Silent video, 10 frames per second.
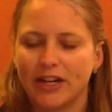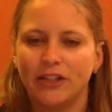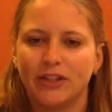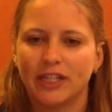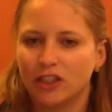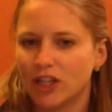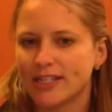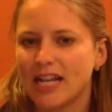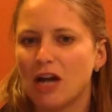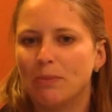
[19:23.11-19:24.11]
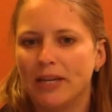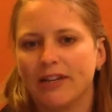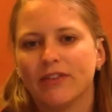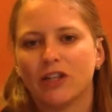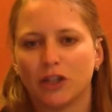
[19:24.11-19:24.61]
and you can adjust how big of
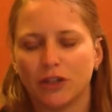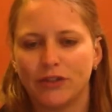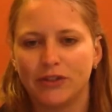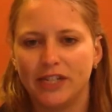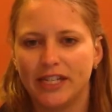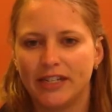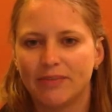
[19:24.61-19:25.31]
a curve you need.